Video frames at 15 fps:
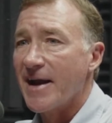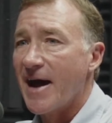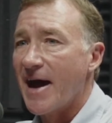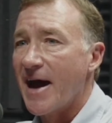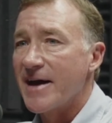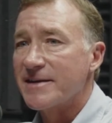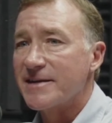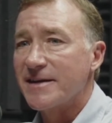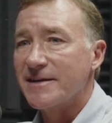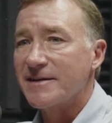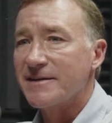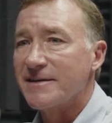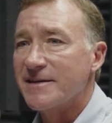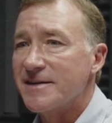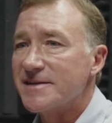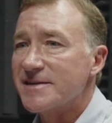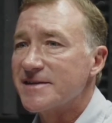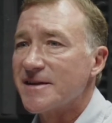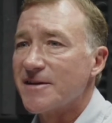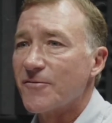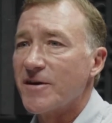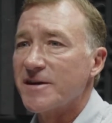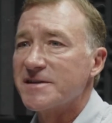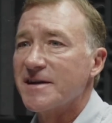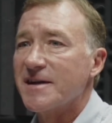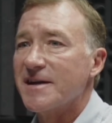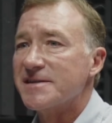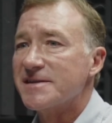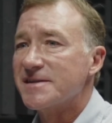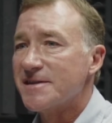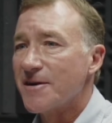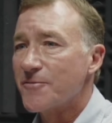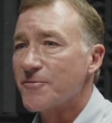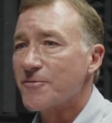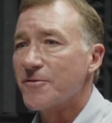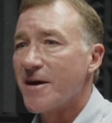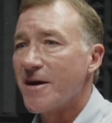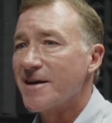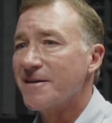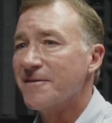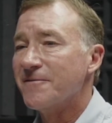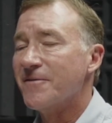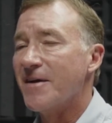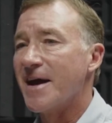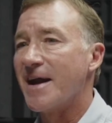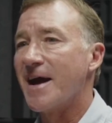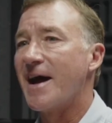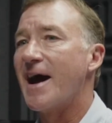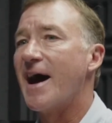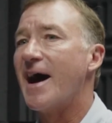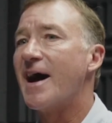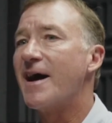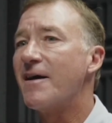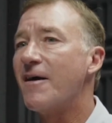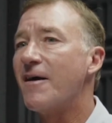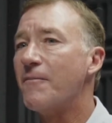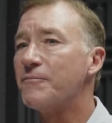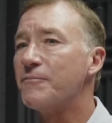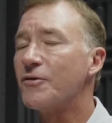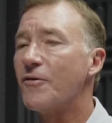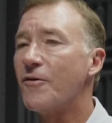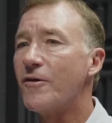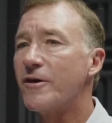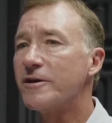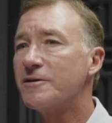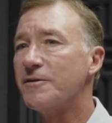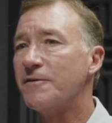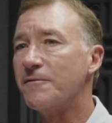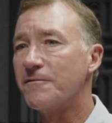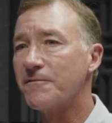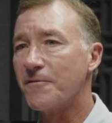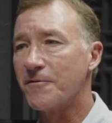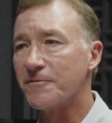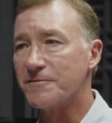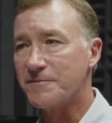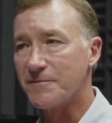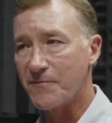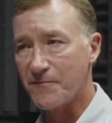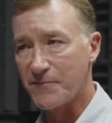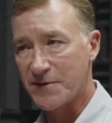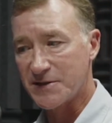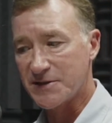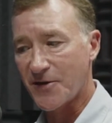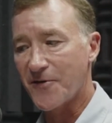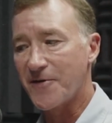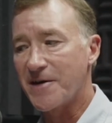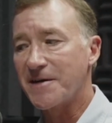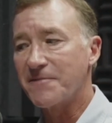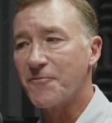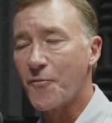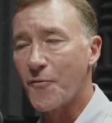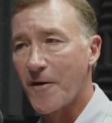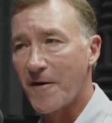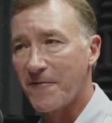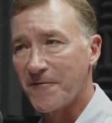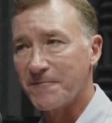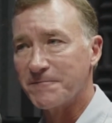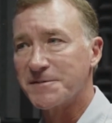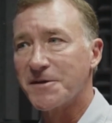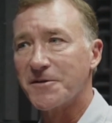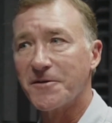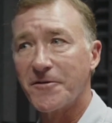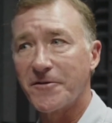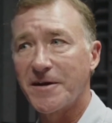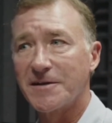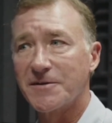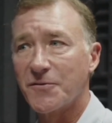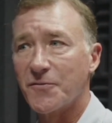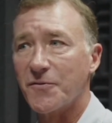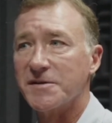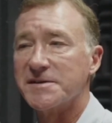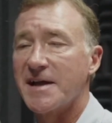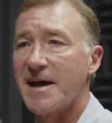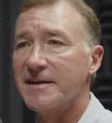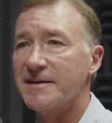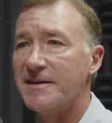I think this generation is so creative, and I applaud you for turning more of them to looking towards that.